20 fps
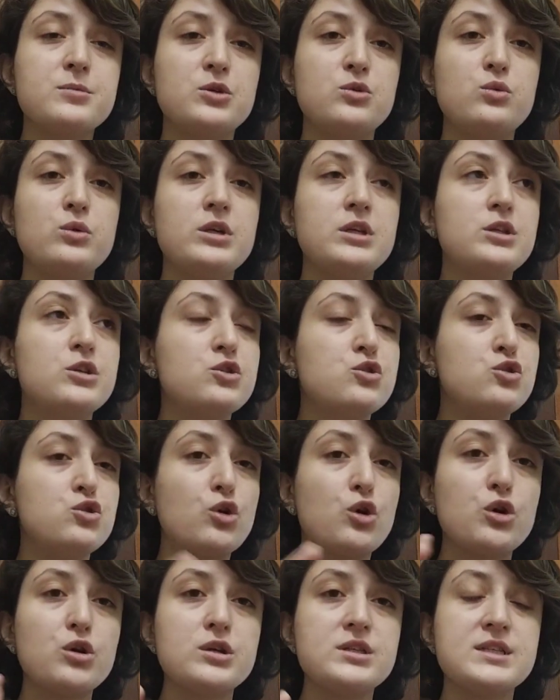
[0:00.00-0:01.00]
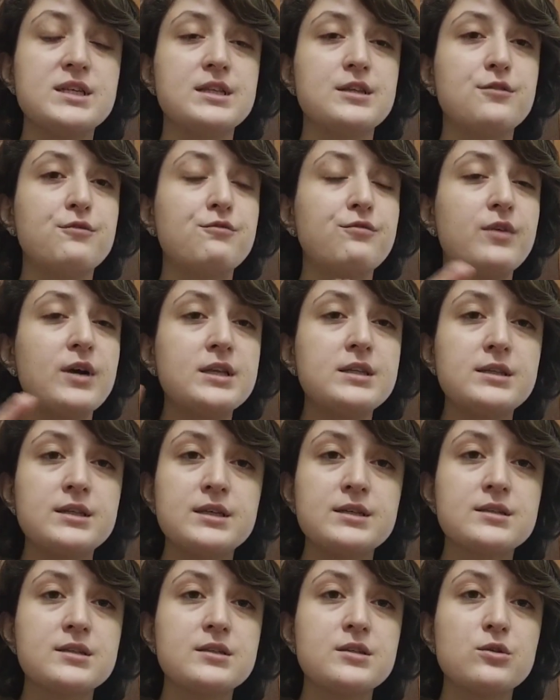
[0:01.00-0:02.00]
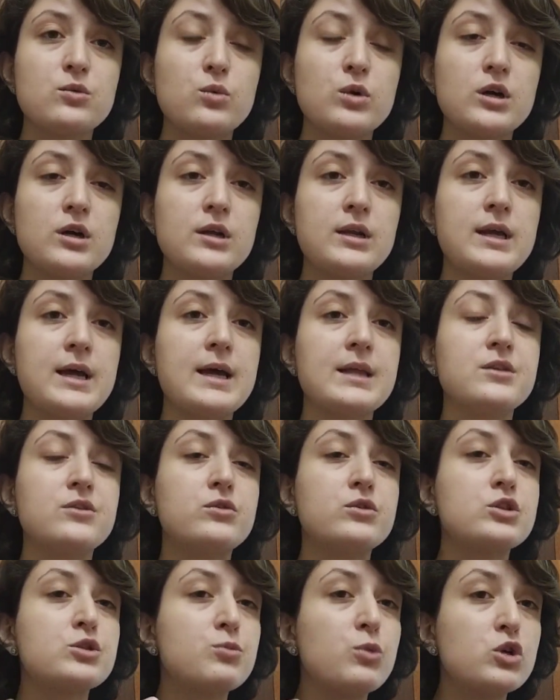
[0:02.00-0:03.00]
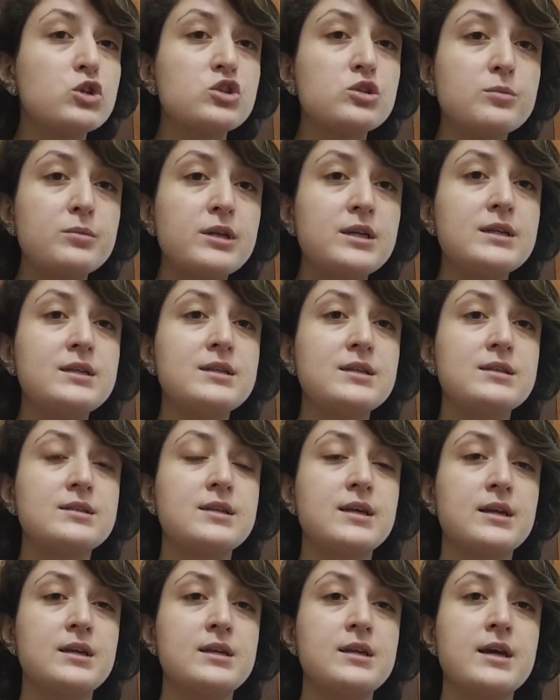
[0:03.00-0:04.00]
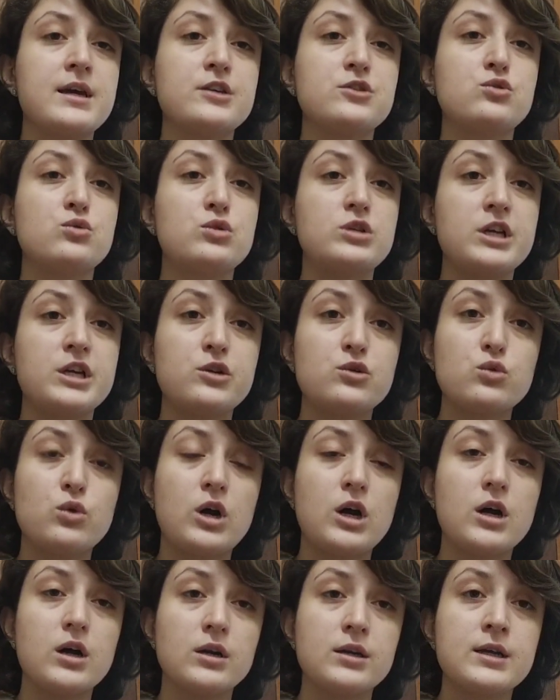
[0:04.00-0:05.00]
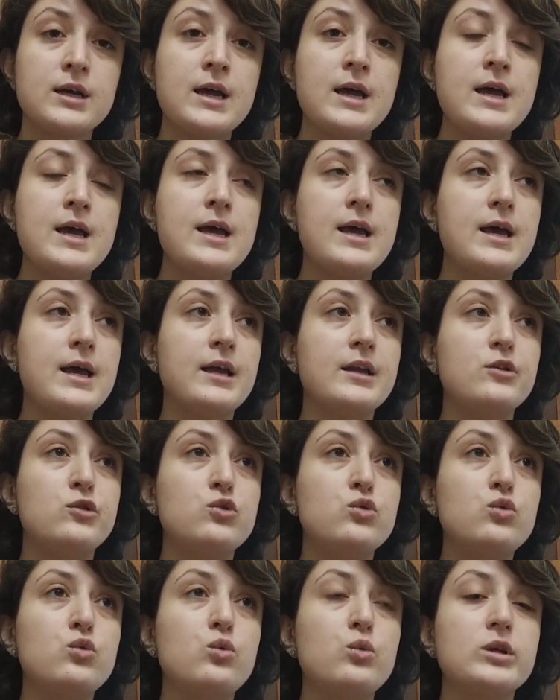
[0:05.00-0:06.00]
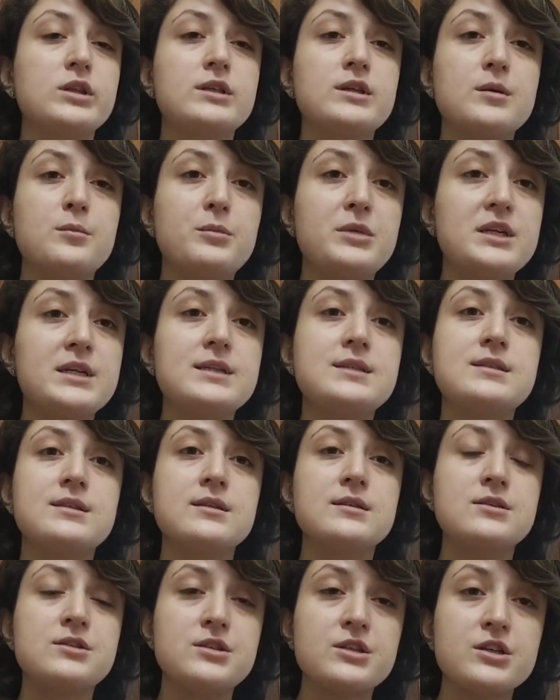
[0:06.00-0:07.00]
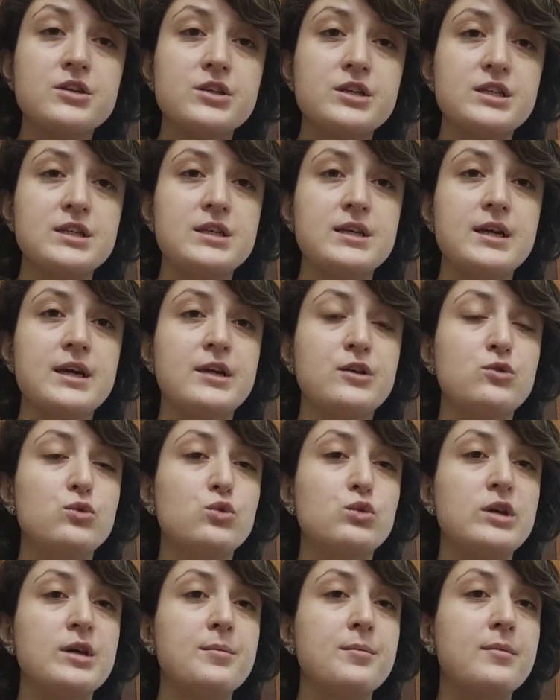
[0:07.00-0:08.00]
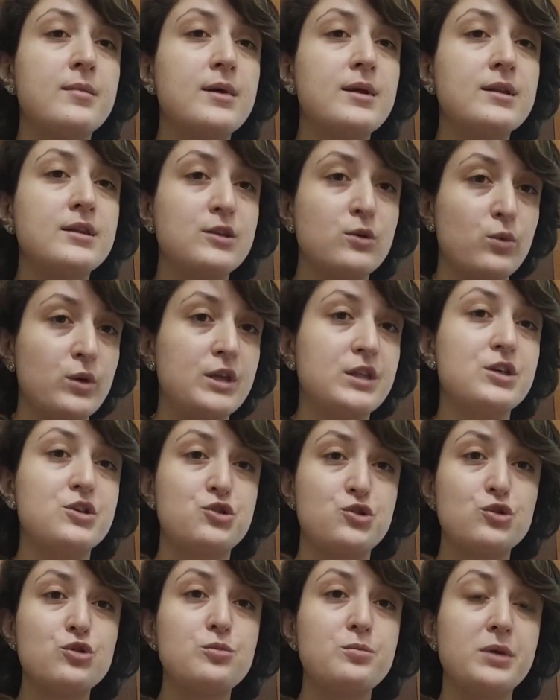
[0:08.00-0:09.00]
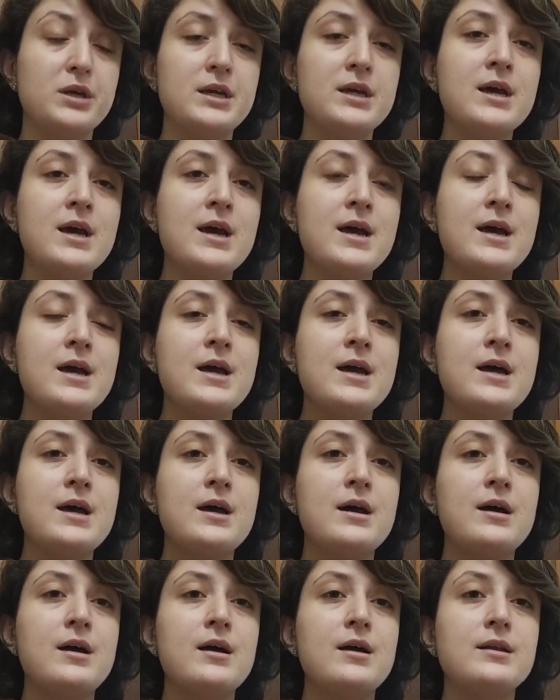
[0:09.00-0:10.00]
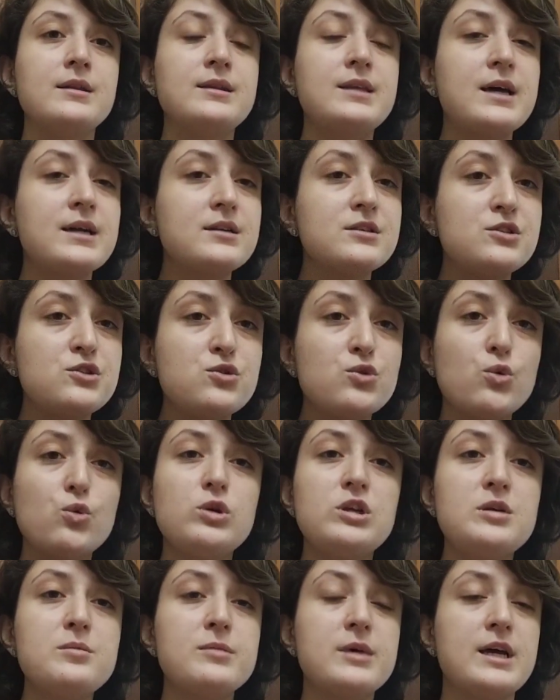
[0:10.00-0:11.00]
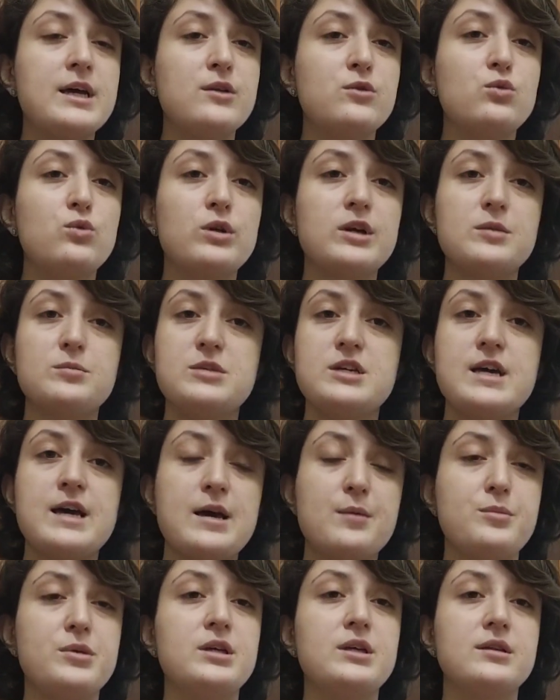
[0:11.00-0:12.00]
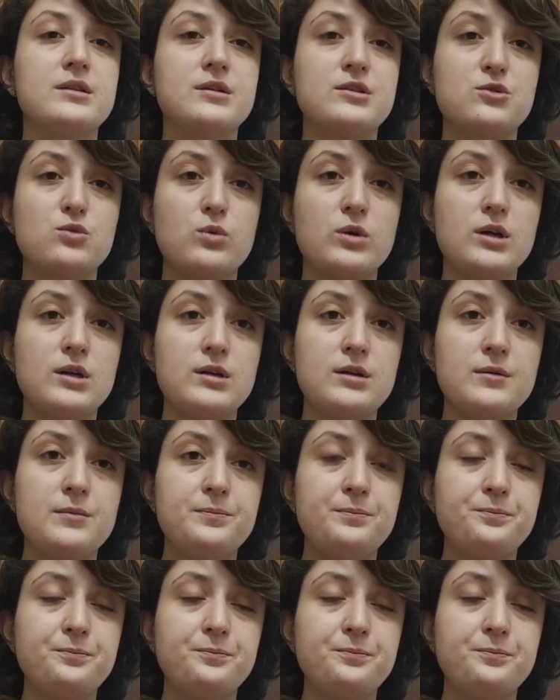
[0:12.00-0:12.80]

between the joys and the fun things in the world and the responsibilities that he has to take to heart and do with complete sincerity and do them the way they should be. That is the only man who can be happy in this world.